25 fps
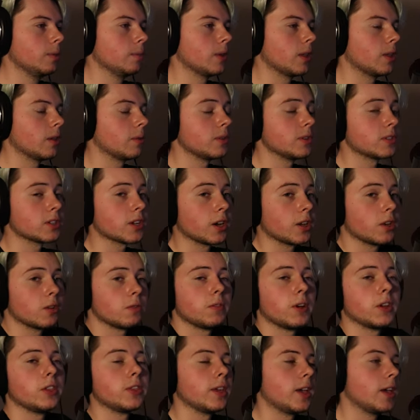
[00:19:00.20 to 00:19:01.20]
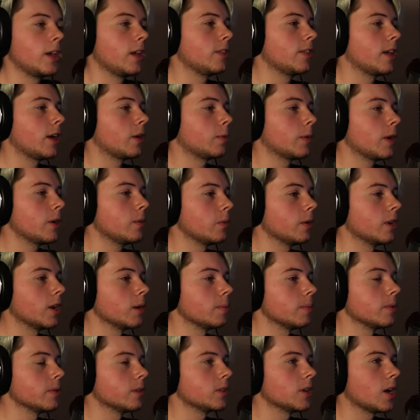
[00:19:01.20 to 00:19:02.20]
and then we just gotta go fight that, that red one up
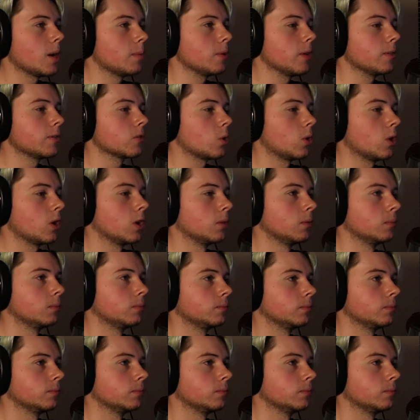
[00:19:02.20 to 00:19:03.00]
in the top left corner.